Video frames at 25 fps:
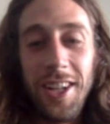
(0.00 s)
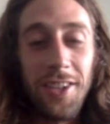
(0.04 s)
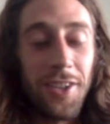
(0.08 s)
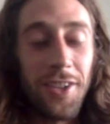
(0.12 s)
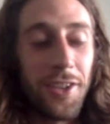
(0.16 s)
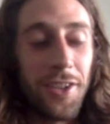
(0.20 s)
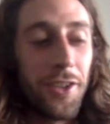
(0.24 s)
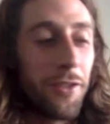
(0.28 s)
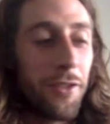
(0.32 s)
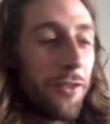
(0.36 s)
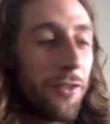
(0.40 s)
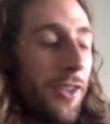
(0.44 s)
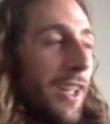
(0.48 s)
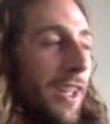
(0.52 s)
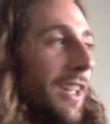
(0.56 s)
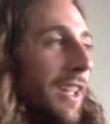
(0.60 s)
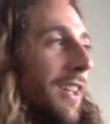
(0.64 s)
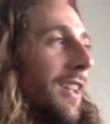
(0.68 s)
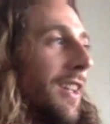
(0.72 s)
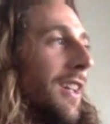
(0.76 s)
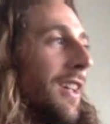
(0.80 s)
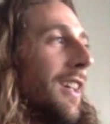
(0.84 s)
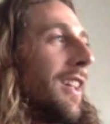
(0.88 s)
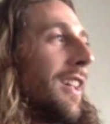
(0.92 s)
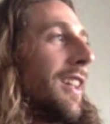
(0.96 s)
on your feet.
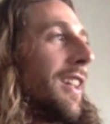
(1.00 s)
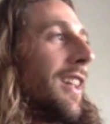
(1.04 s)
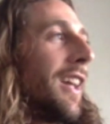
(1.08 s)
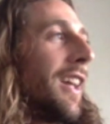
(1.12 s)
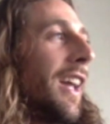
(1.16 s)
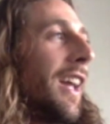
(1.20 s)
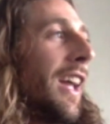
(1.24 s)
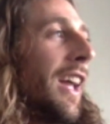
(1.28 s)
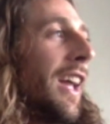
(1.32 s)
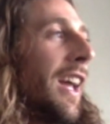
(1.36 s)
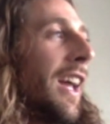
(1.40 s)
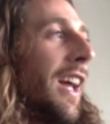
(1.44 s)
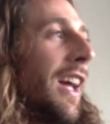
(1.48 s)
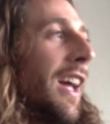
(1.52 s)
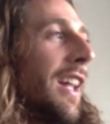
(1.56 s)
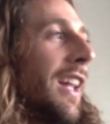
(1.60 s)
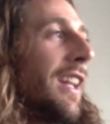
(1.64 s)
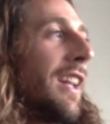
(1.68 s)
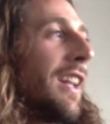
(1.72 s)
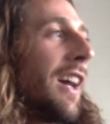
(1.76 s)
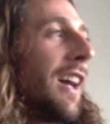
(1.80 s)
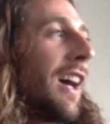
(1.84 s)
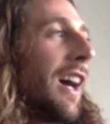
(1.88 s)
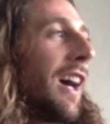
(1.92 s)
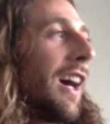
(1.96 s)

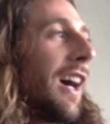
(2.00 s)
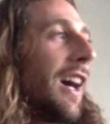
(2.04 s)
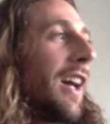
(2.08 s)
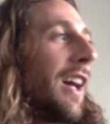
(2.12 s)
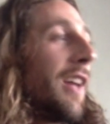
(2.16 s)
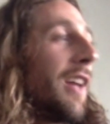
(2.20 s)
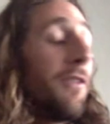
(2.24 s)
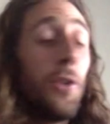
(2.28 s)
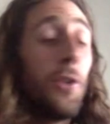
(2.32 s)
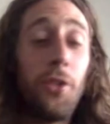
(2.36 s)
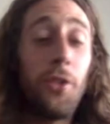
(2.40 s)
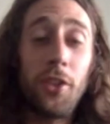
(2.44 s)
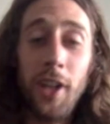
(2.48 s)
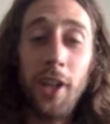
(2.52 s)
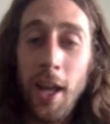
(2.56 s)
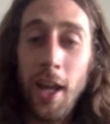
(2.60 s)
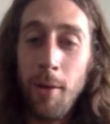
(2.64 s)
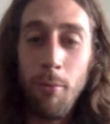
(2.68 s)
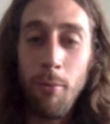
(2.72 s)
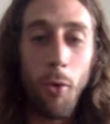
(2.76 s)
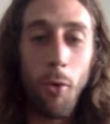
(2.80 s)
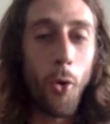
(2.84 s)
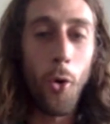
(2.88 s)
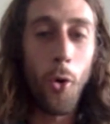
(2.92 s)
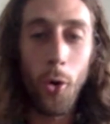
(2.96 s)
And if you stay
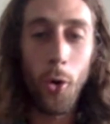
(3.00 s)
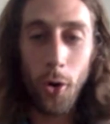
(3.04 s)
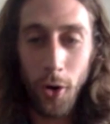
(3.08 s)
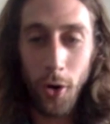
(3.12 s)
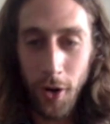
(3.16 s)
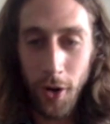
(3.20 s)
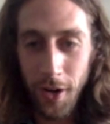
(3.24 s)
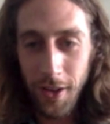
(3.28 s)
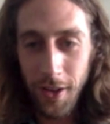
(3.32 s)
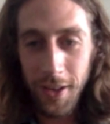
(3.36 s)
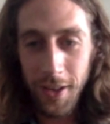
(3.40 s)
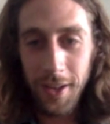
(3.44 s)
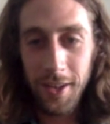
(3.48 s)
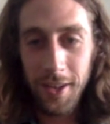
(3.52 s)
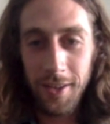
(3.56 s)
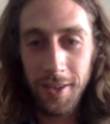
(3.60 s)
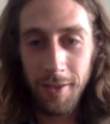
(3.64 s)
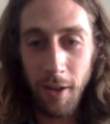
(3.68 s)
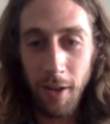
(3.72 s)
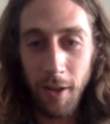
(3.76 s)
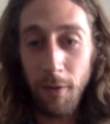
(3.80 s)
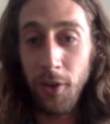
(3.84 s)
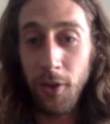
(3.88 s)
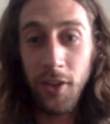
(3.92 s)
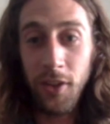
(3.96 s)
more,
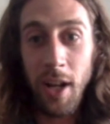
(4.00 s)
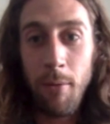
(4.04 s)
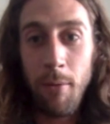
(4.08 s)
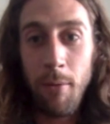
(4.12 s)
if you stay